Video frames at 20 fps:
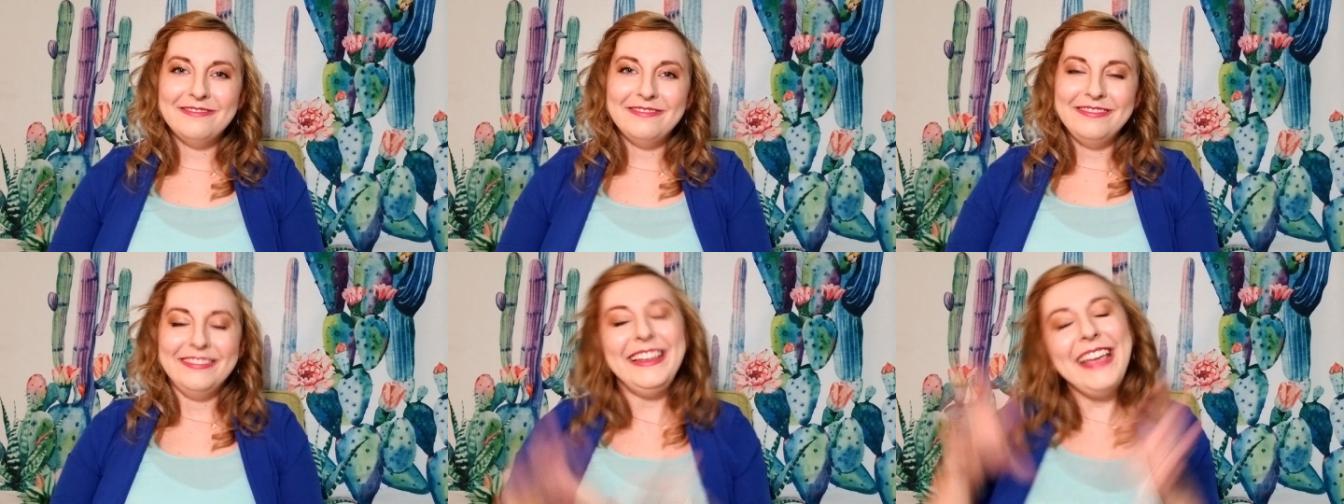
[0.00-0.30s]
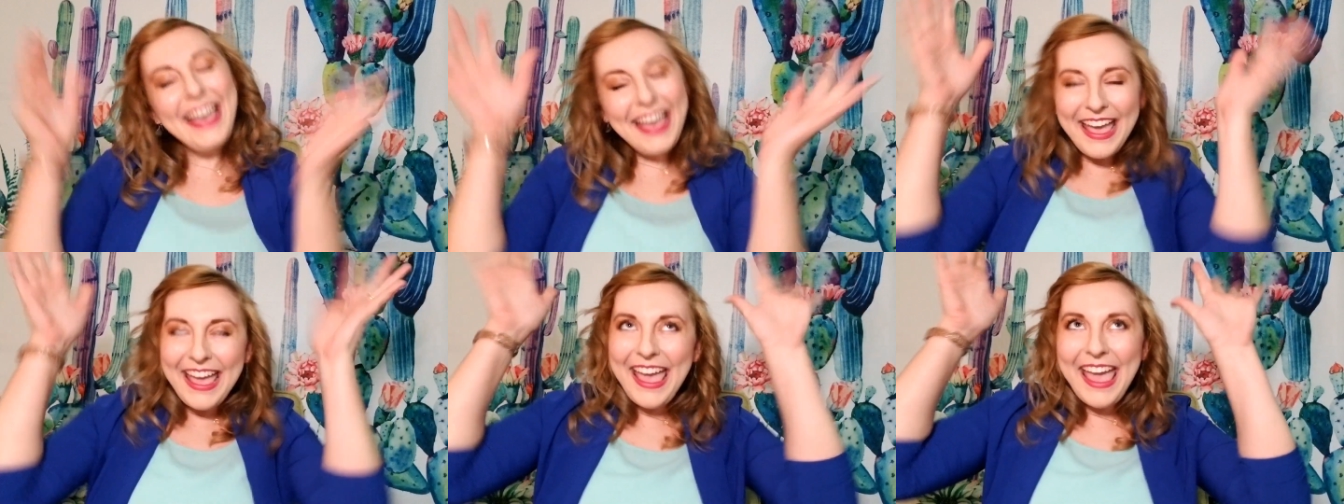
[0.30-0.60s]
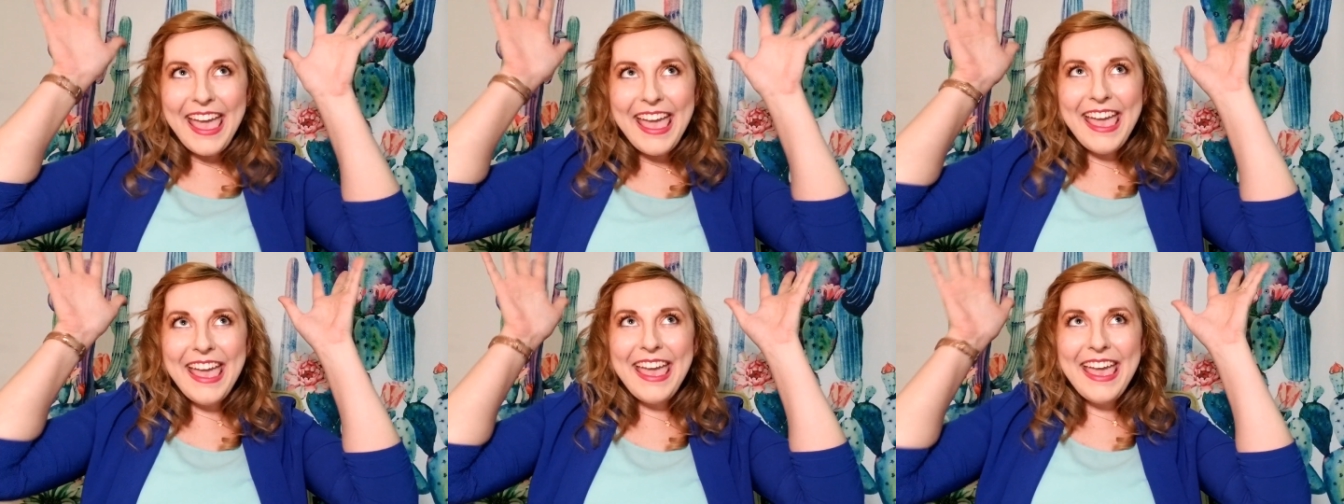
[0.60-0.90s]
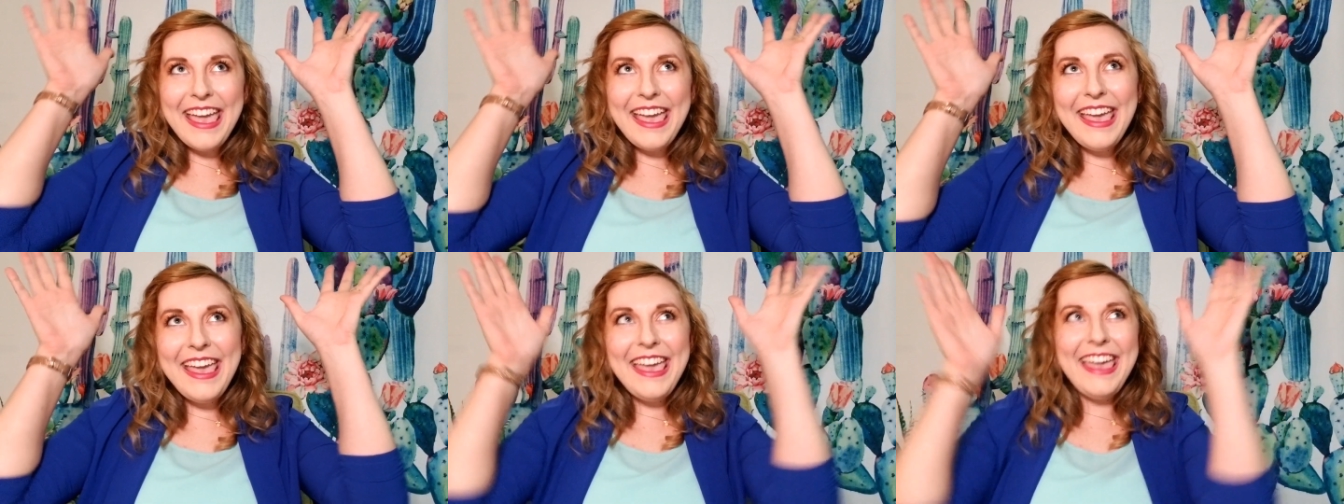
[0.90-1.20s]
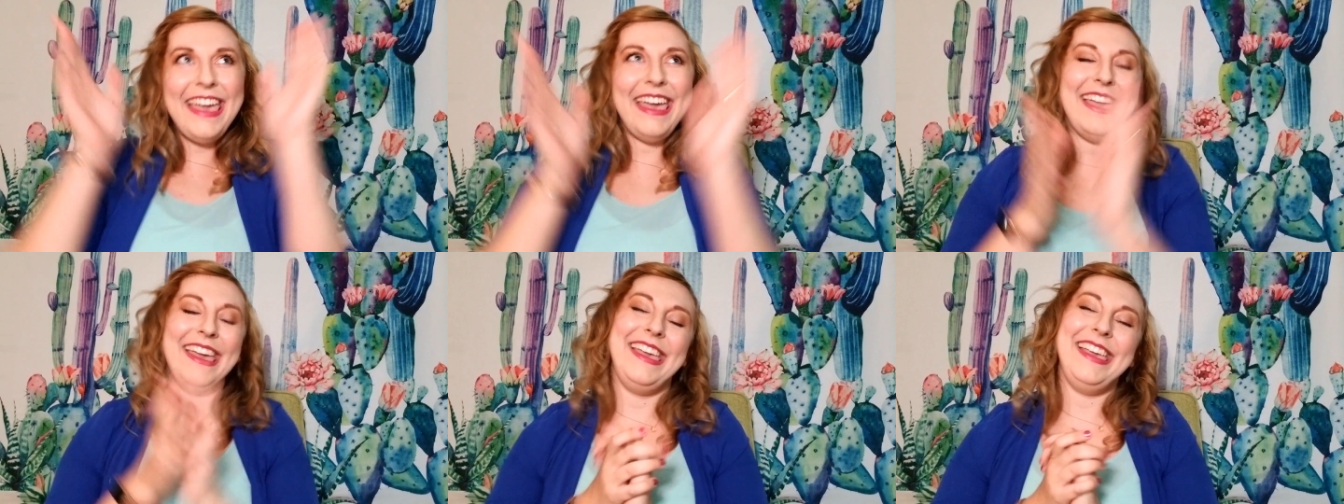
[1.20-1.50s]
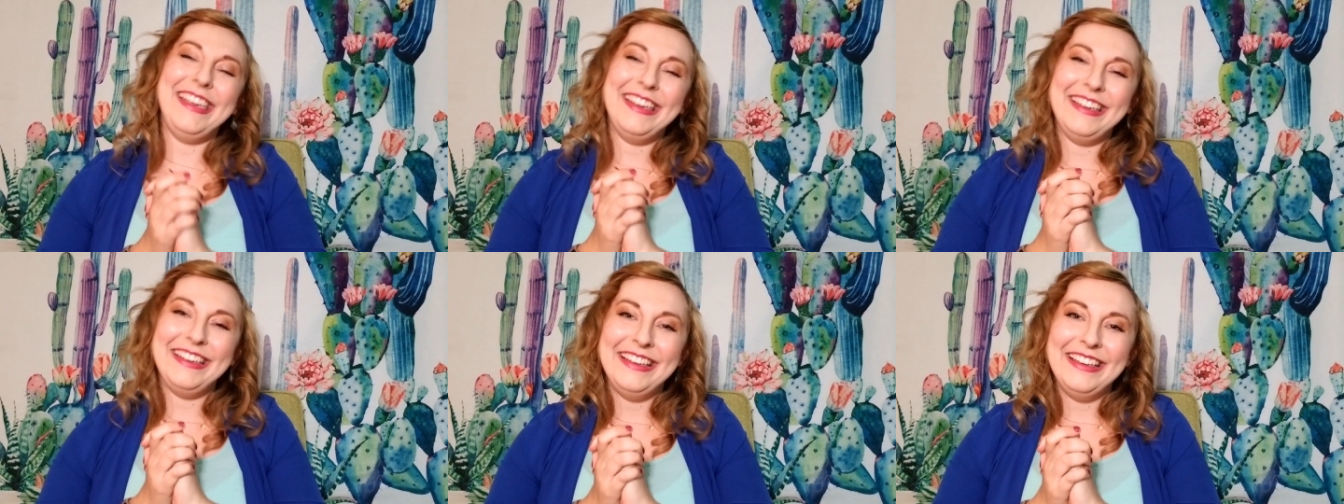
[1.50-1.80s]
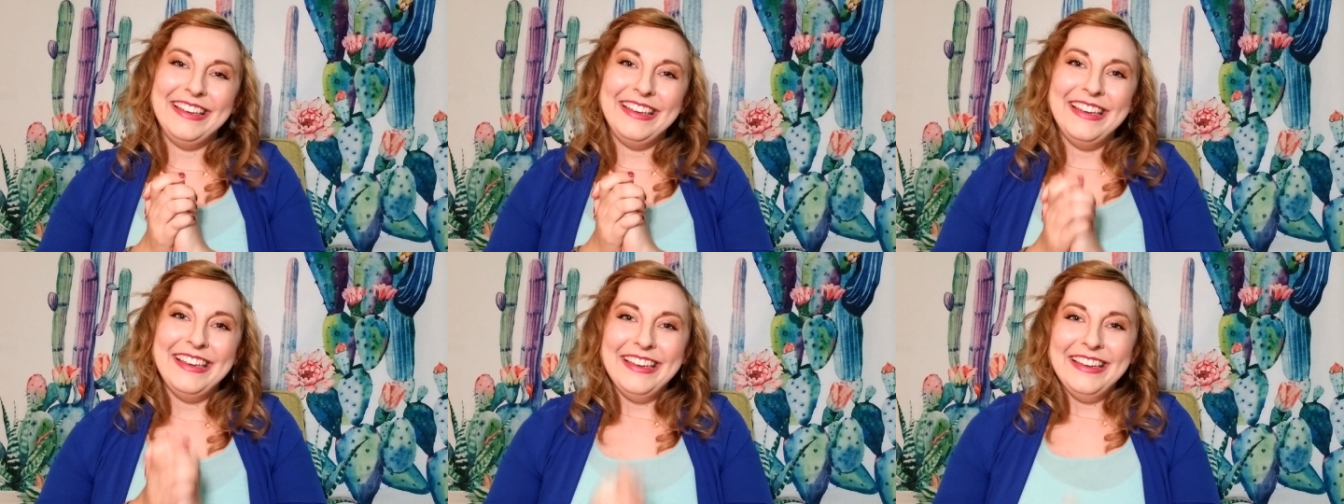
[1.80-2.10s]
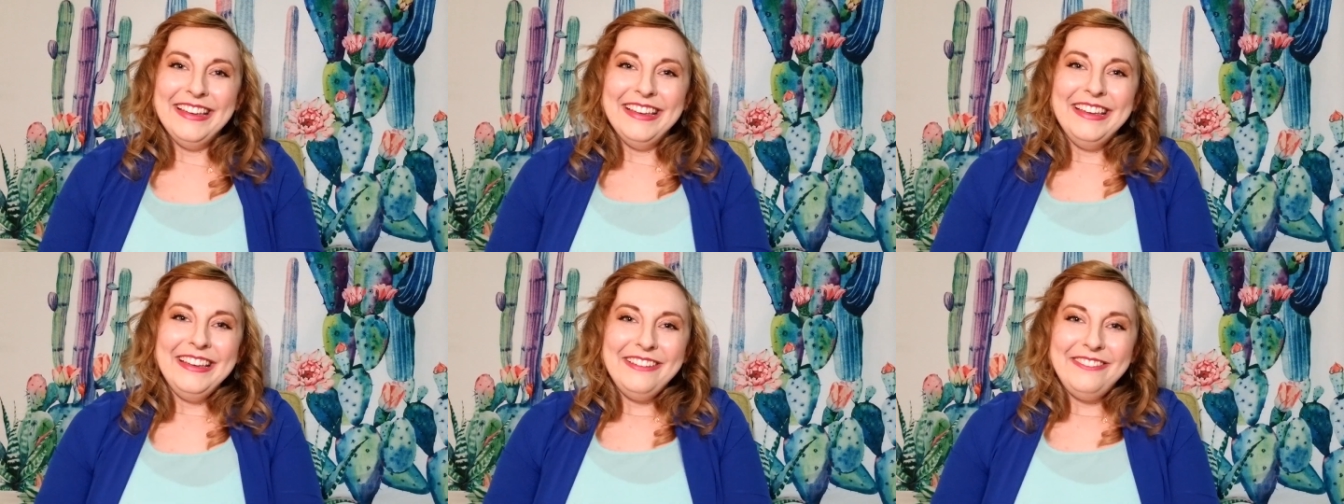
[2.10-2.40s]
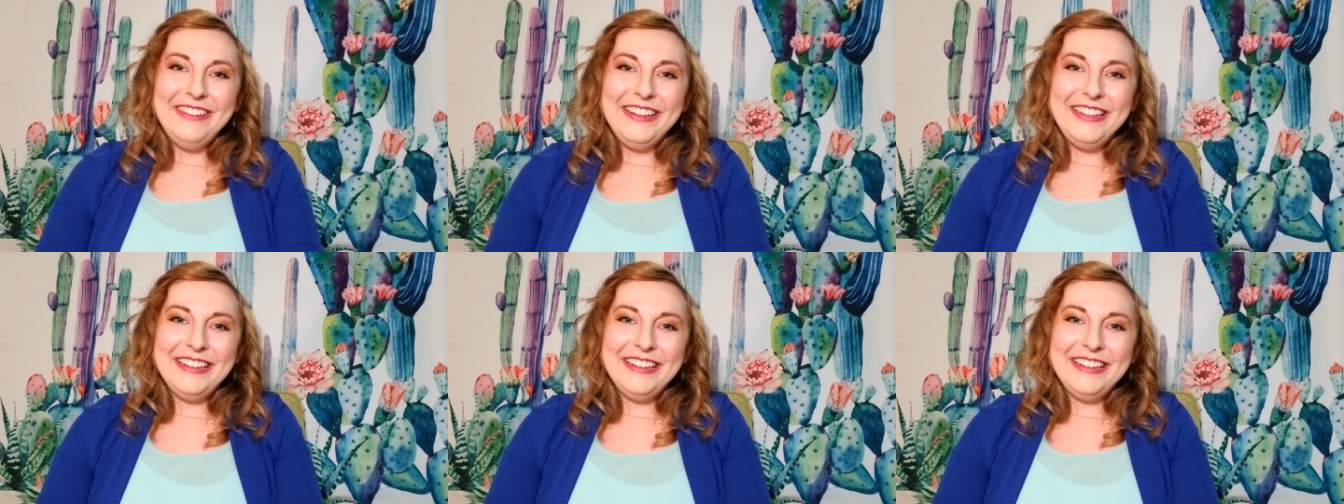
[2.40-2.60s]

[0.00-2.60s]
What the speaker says: Yay! We